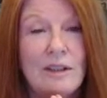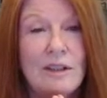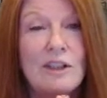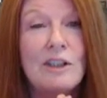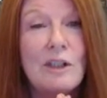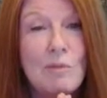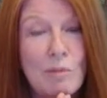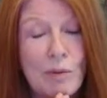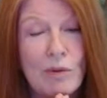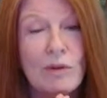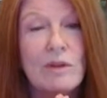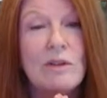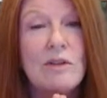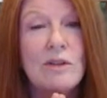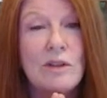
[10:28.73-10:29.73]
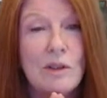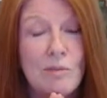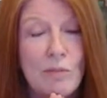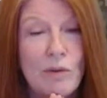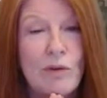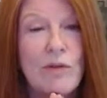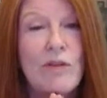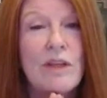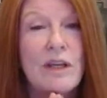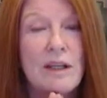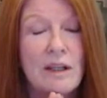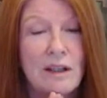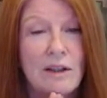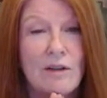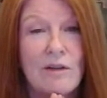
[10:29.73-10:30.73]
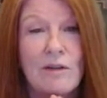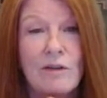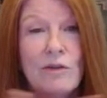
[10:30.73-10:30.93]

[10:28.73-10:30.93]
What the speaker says: Simple, simple thing.